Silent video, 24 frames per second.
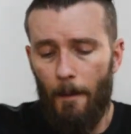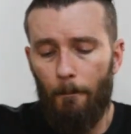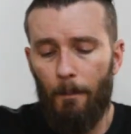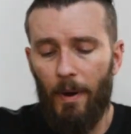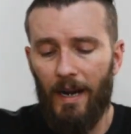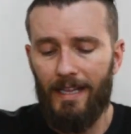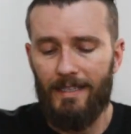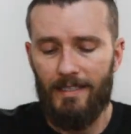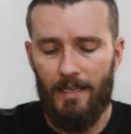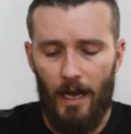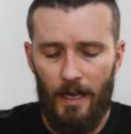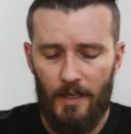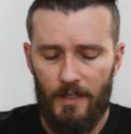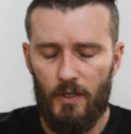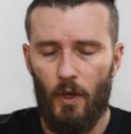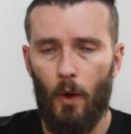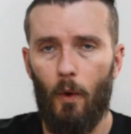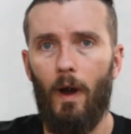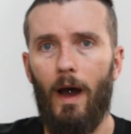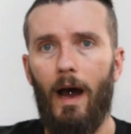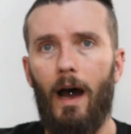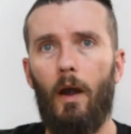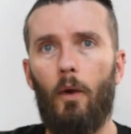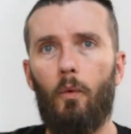but it's
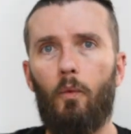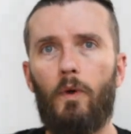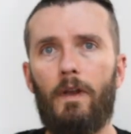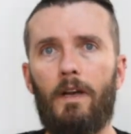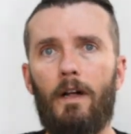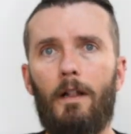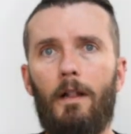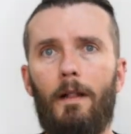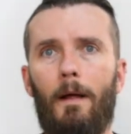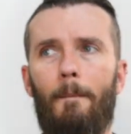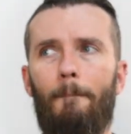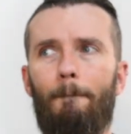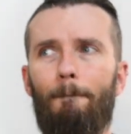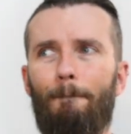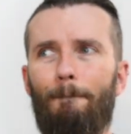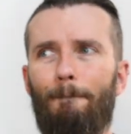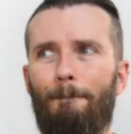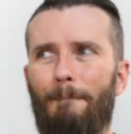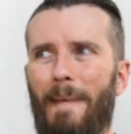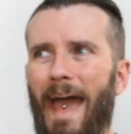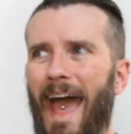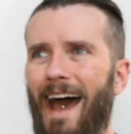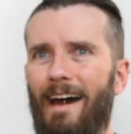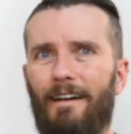also a real
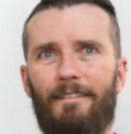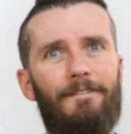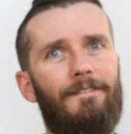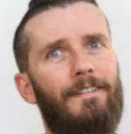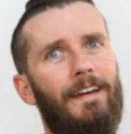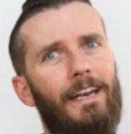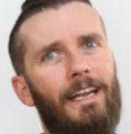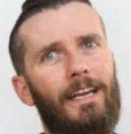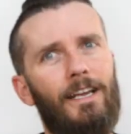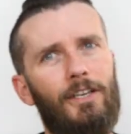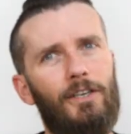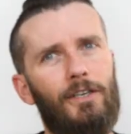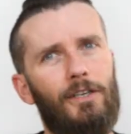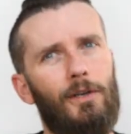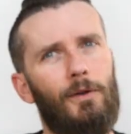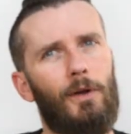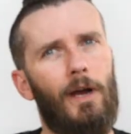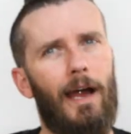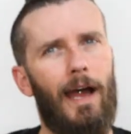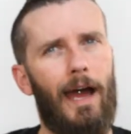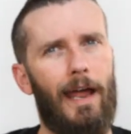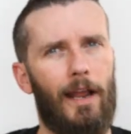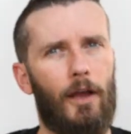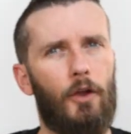matte
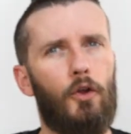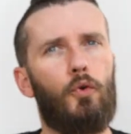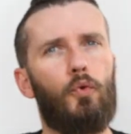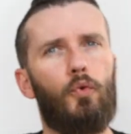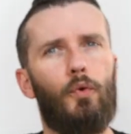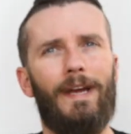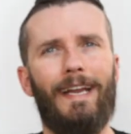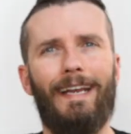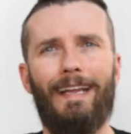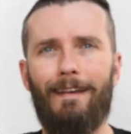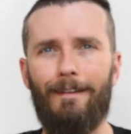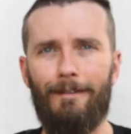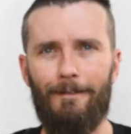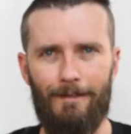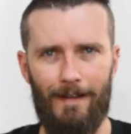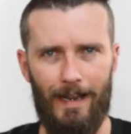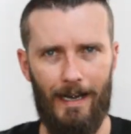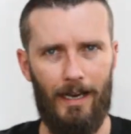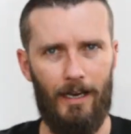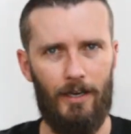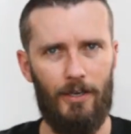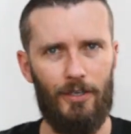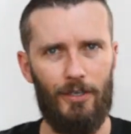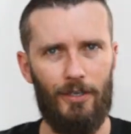finish and a gritty
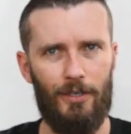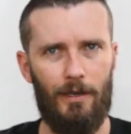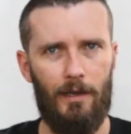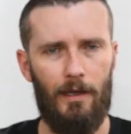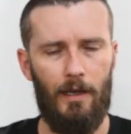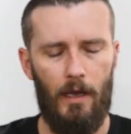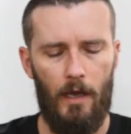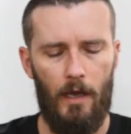finish.